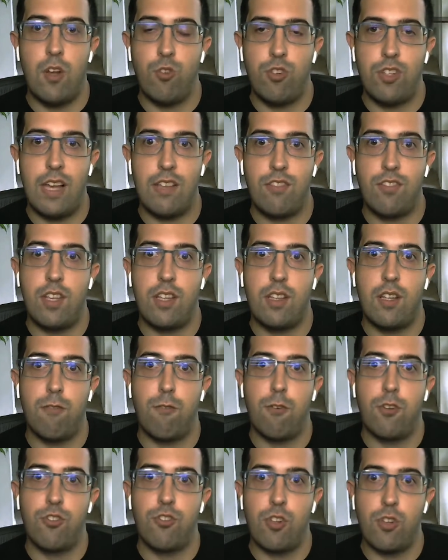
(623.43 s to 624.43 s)
testing
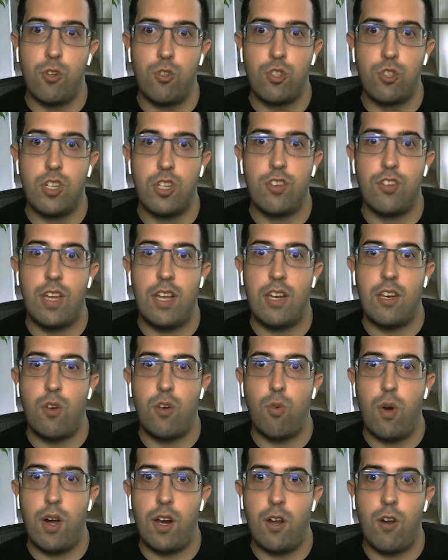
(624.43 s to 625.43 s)
different solutions, and you
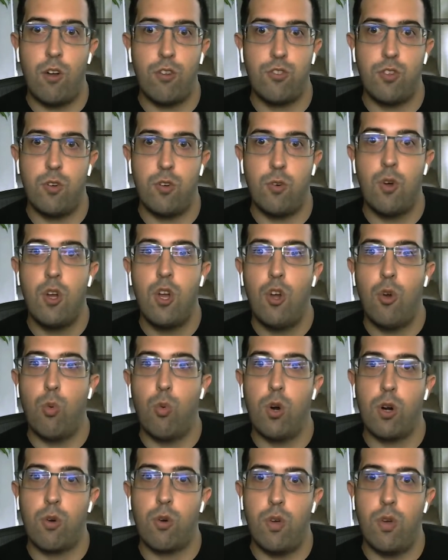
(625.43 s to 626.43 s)
want to also
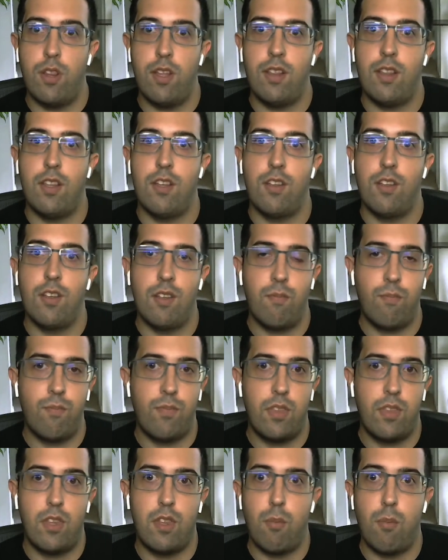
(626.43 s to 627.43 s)
work within the
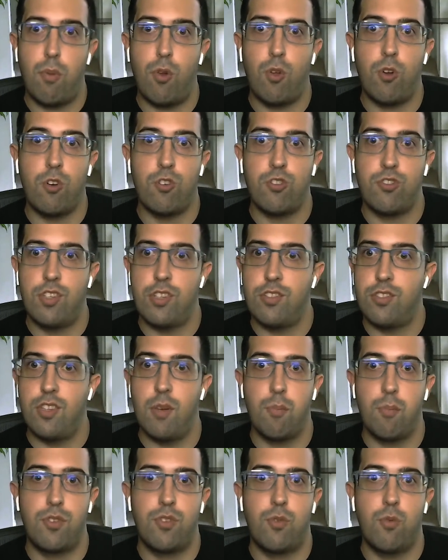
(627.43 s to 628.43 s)
Deployer
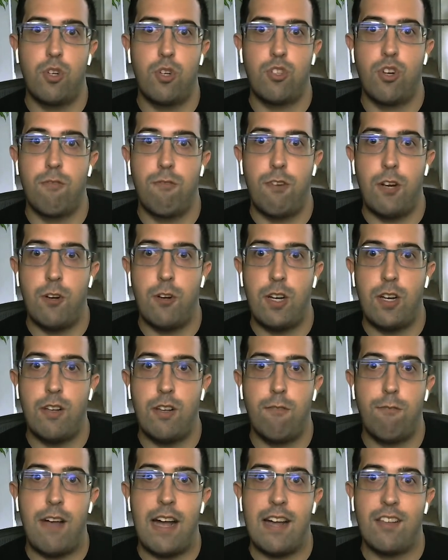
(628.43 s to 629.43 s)
systems, which are very
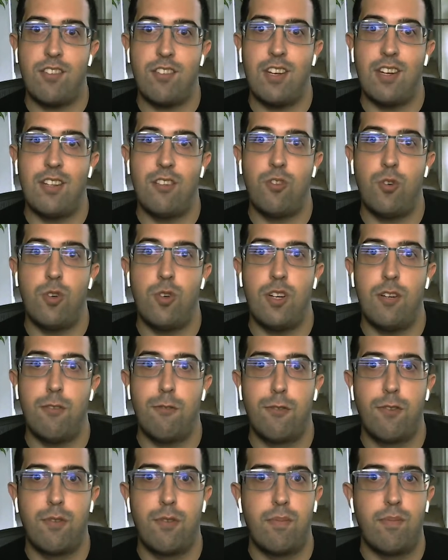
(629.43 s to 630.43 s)
fast and
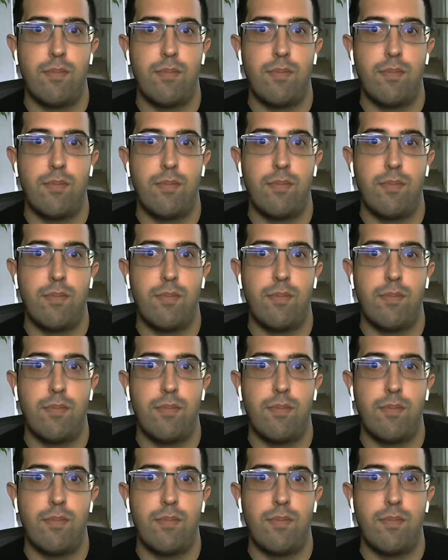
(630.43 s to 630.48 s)
intuitive.